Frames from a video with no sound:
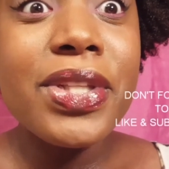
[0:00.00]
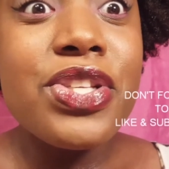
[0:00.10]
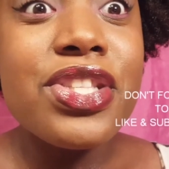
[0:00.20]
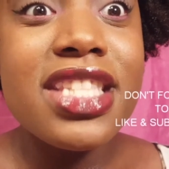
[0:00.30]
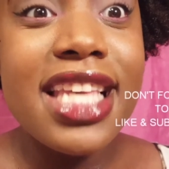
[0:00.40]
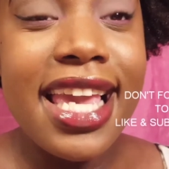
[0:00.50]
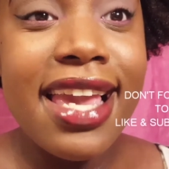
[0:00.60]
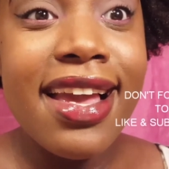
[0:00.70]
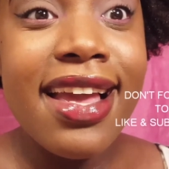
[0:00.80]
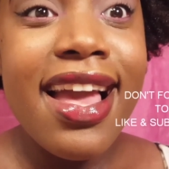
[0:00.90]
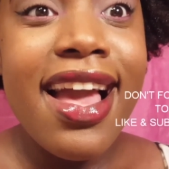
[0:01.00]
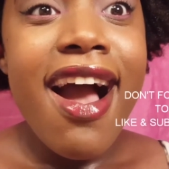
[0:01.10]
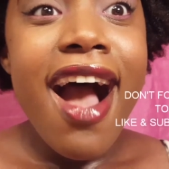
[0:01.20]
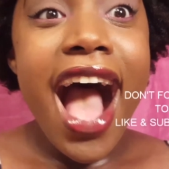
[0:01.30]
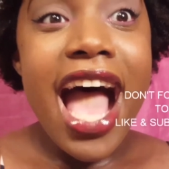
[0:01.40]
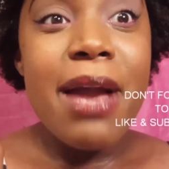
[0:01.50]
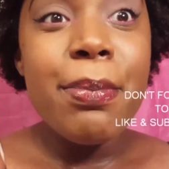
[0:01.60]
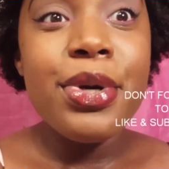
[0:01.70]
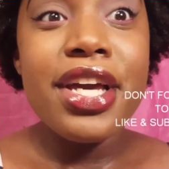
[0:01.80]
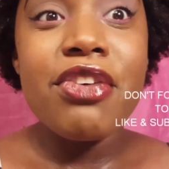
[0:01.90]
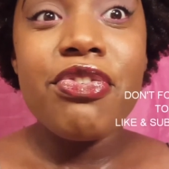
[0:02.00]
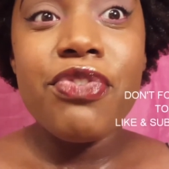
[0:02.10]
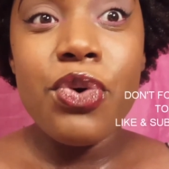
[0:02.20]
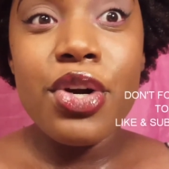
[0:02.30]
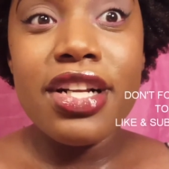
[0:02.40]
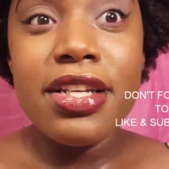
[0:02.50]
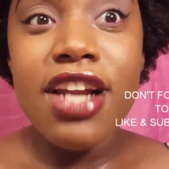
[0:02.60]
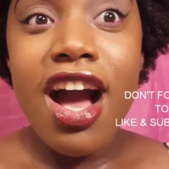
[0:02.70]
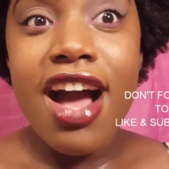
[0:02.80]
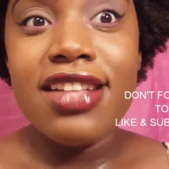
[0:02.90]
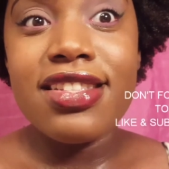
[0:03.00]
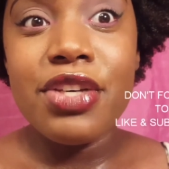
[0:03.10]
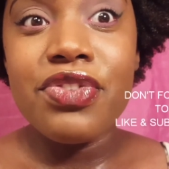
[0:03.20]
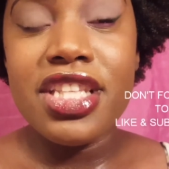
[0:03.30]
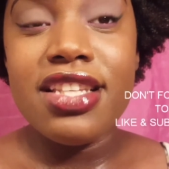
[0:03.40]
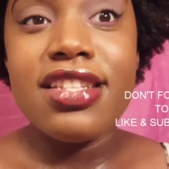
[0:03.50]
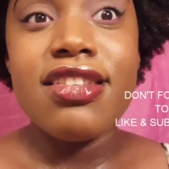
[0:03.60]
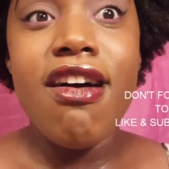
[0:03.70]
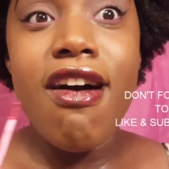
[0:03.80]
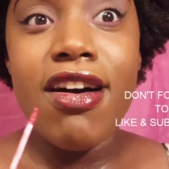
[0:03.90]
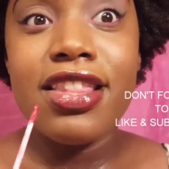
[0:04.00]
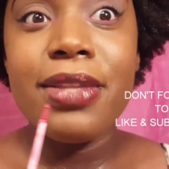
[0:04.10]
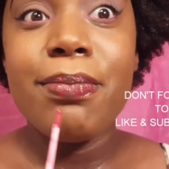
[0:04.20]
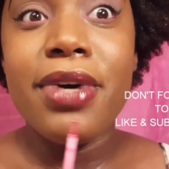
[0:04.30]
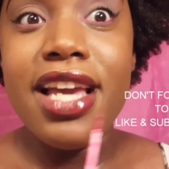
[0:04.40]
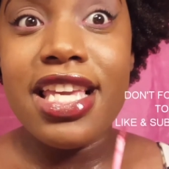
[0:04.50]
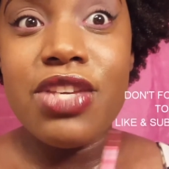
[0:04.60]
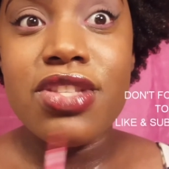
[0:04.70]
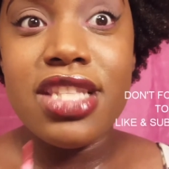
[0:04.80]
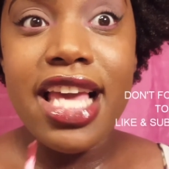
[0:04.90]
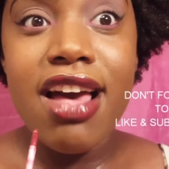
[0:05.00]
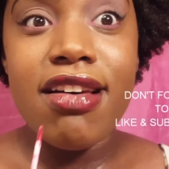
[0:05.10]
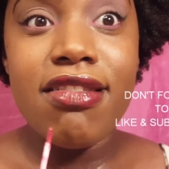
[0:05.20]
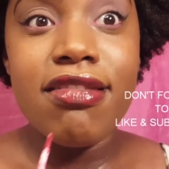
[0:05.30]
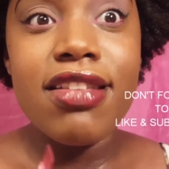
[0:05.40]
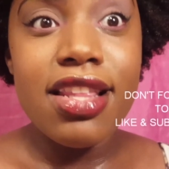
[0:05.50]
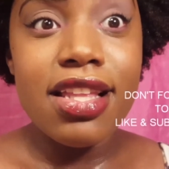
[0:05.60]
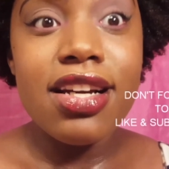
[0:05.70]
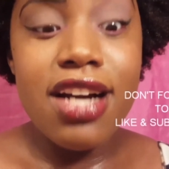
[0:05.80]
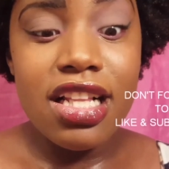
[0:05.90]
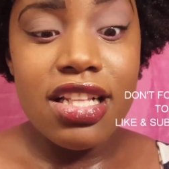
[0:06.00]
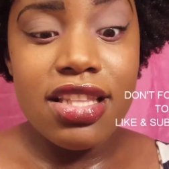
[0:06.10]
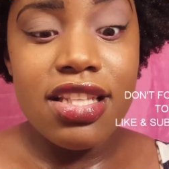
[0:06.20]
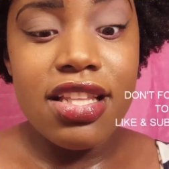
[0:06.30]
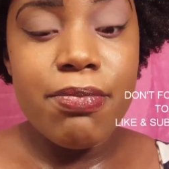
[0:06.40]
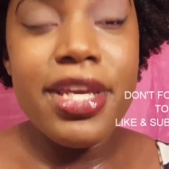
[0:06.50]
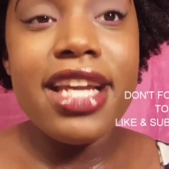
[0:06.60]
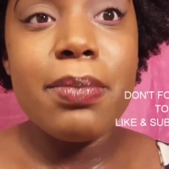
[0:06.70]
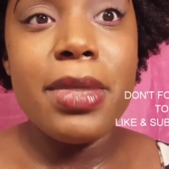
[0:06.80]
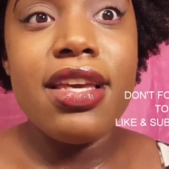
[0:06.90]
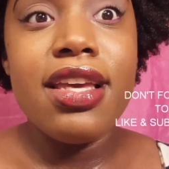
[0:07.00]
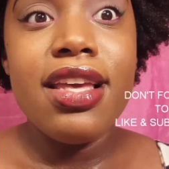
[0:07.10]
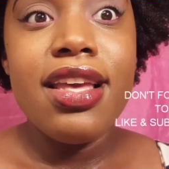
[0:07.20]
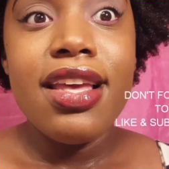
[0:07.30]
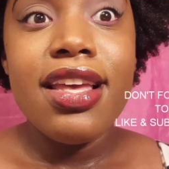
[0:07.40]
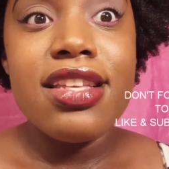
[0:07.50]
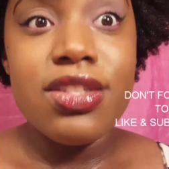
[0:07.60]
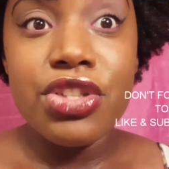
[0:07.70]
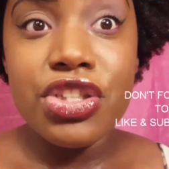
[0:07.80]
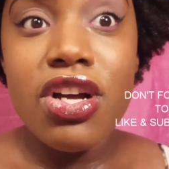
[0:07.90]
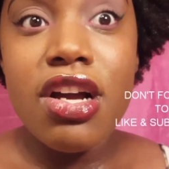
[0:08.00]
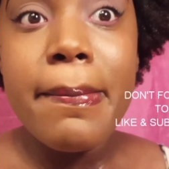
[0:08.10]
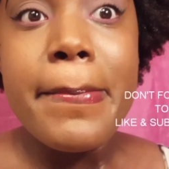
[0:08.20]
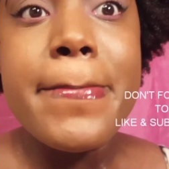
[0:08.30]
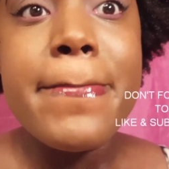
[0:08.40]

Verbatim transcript: you see I put four dots of this on the and you see how color, the pigment is so strong